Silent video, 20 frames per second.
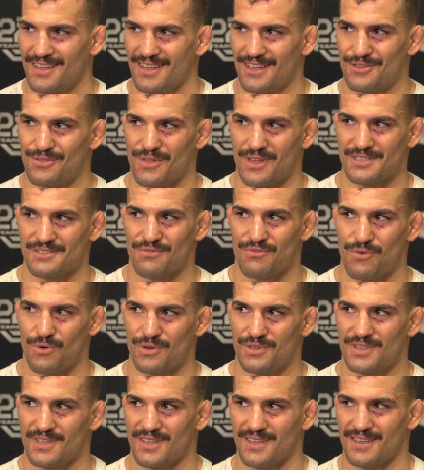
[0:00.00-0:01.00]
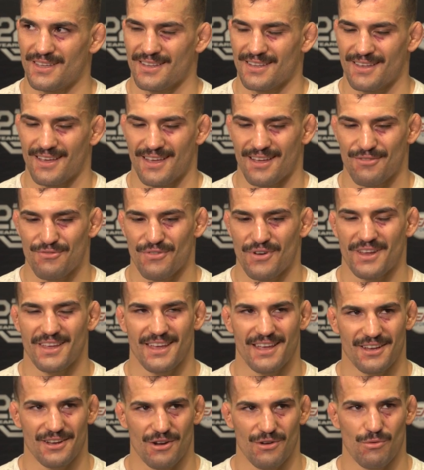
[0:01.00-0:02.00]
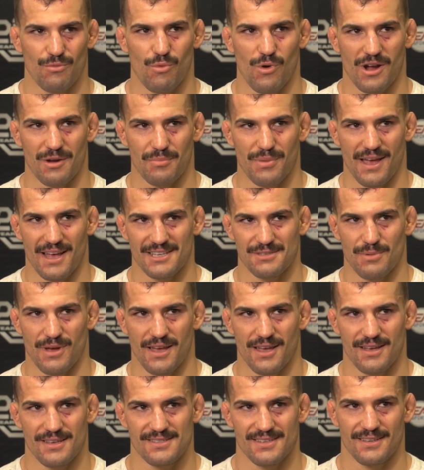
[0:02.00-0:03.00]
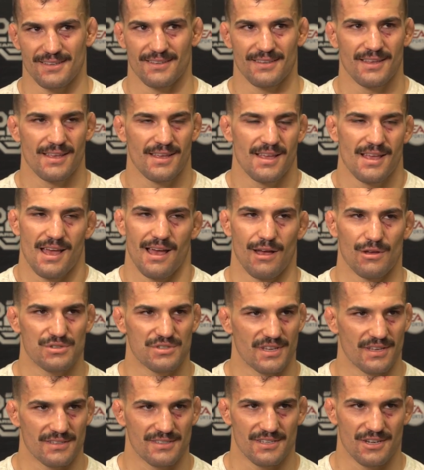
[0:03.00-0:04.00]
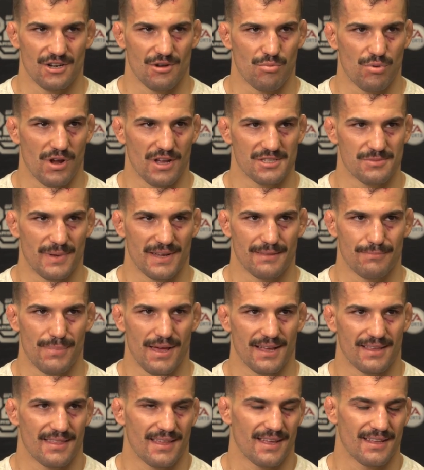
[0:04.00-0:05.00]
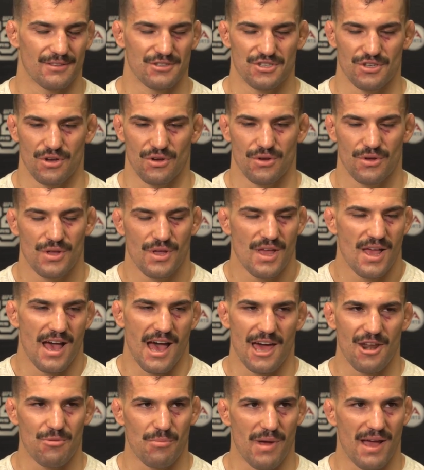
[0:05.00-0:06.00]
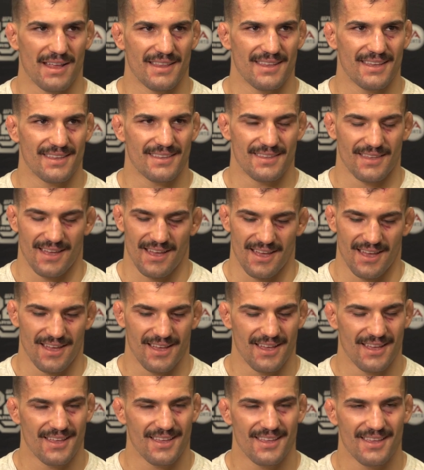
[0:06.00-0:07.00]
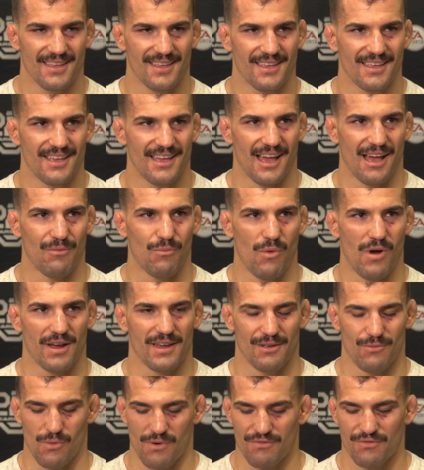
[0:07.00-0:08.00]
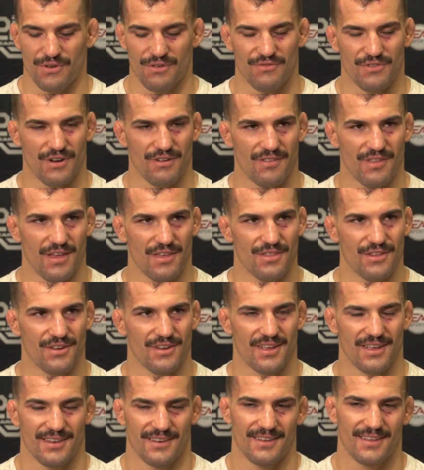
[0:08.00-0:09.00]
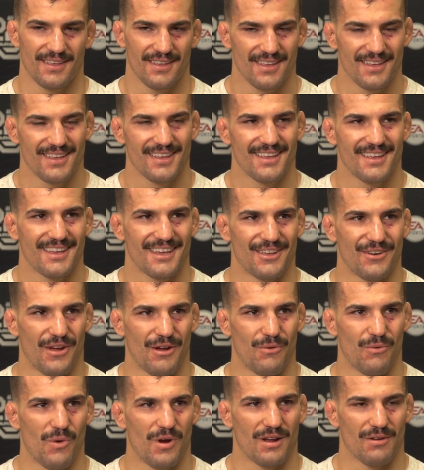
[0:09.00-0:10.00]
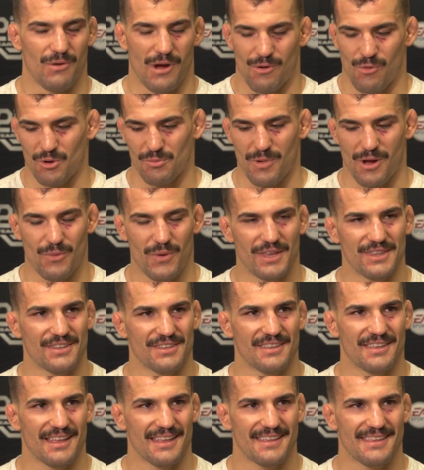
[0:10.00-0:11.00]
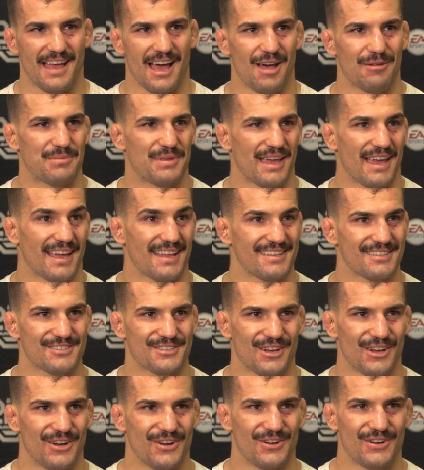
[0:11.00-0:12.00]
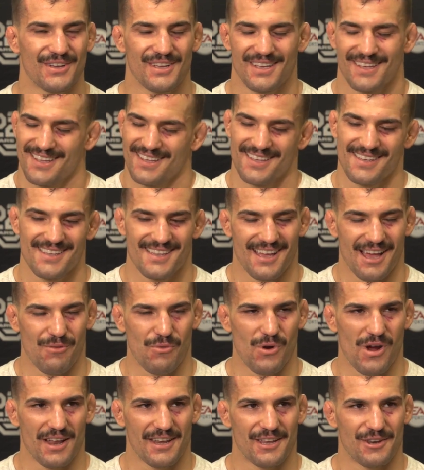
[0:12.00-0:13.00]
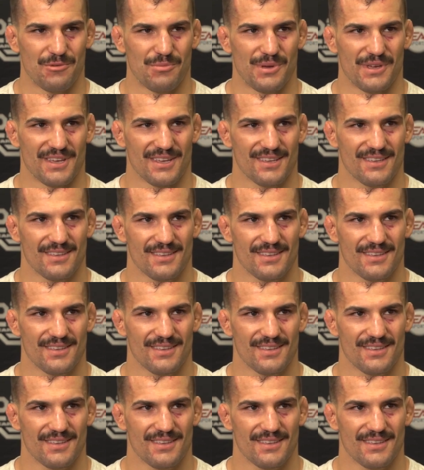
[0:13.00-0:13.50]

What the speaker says: in 2014. Frank Edgar walked past by us, and I was considered a prospect back then, so I don't mind it. I'm walking one foot in front of the other, and, you know, I work my way into the top 10, so I'm where I need to be.